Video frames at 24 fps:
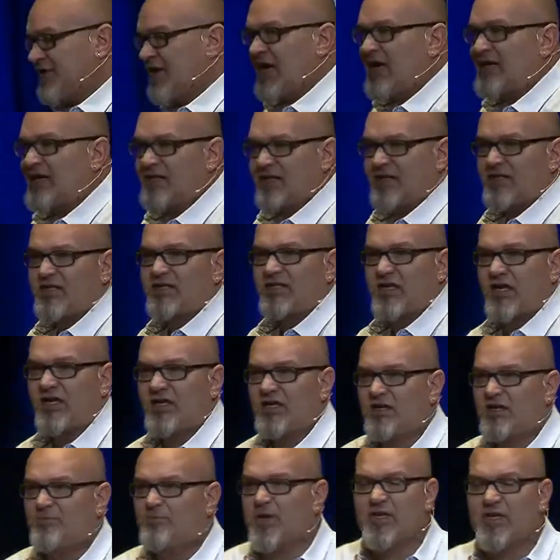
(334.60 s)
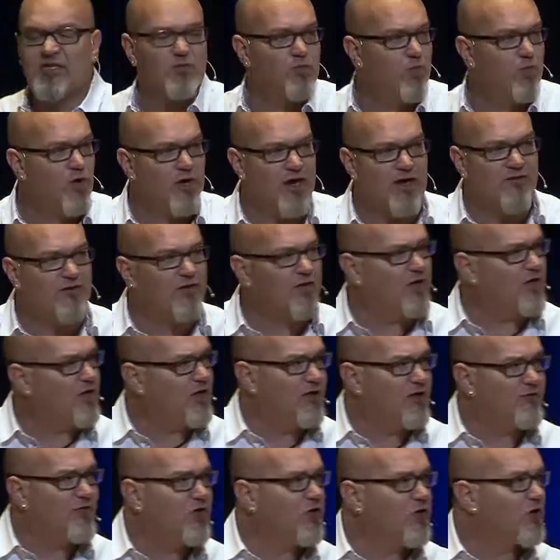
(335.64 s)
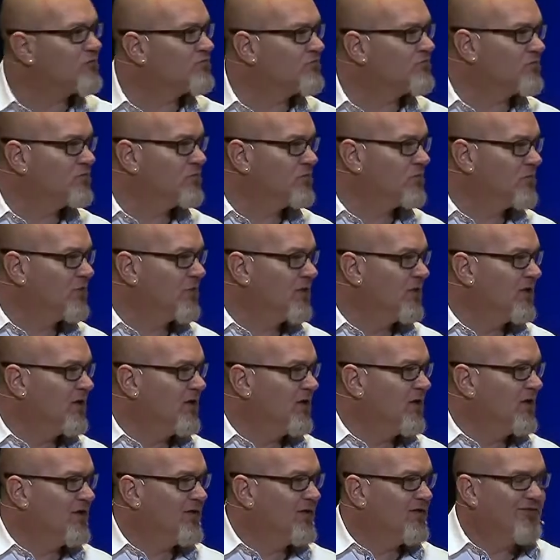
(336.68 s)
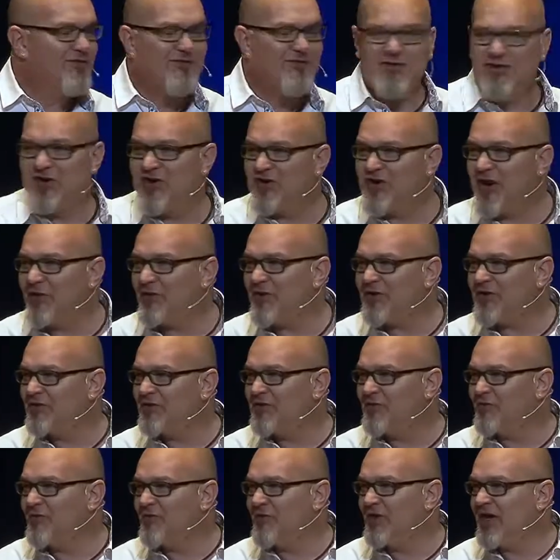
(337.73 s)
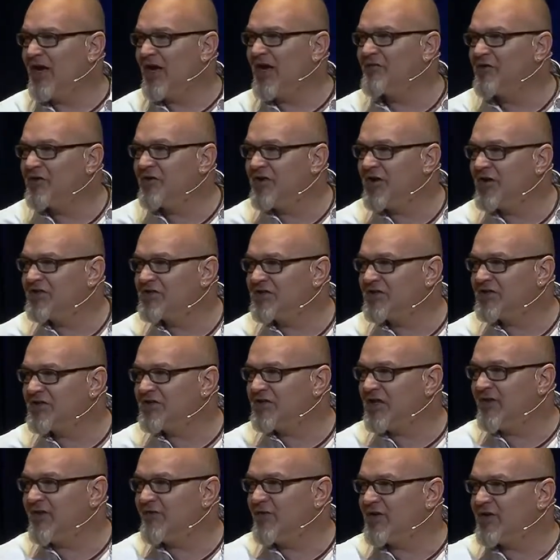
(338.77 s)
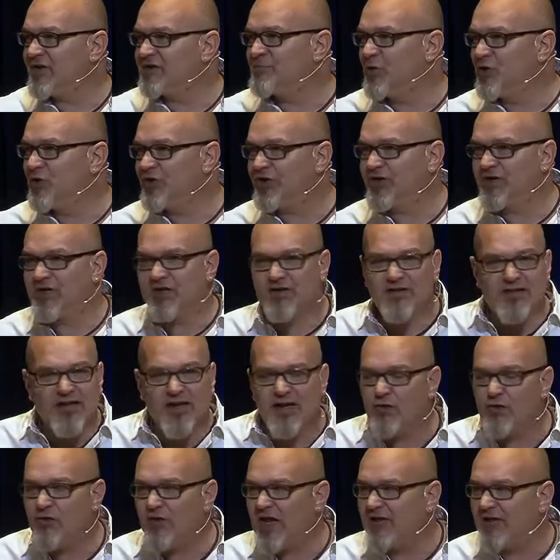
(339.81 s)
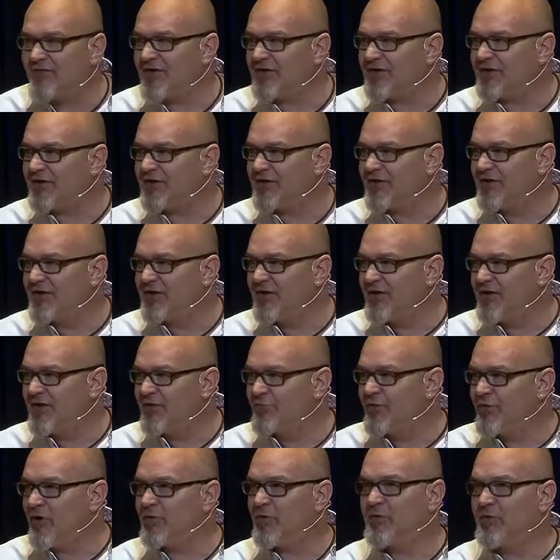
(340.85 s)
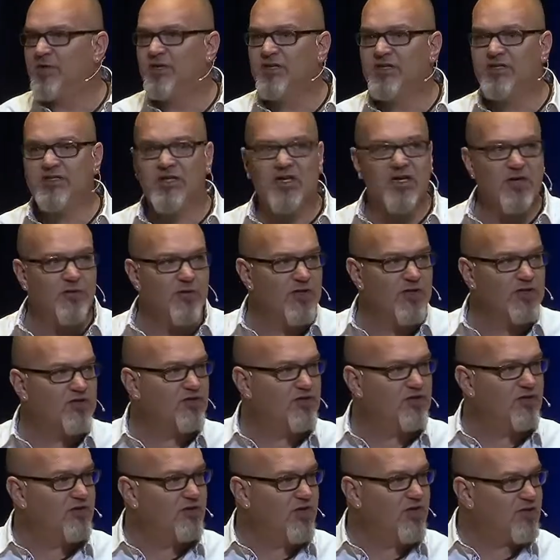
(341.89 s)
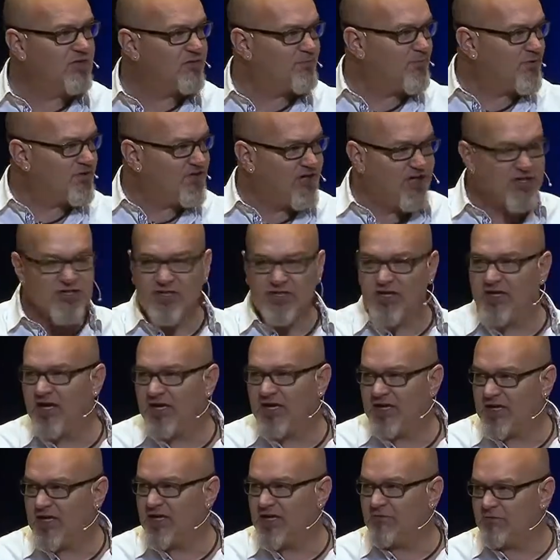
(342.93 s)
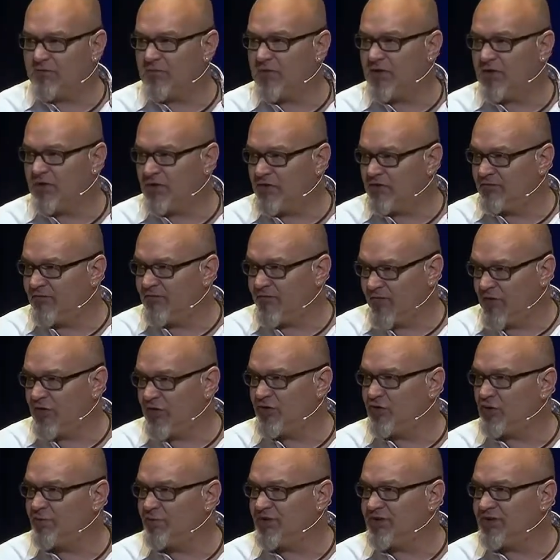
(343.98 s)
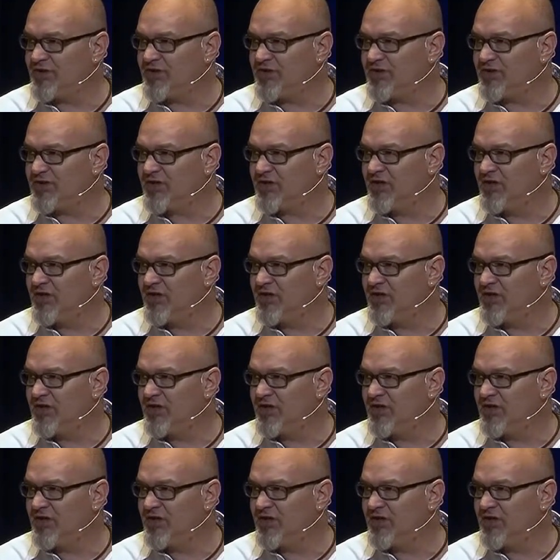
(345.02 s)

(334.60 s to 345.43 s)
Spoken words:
under the sun, the best whatever that you've got. You know it, everyone knows it, everyone that's bought it, they all love it. Problem is, anyone that's potentially going to come and find your business,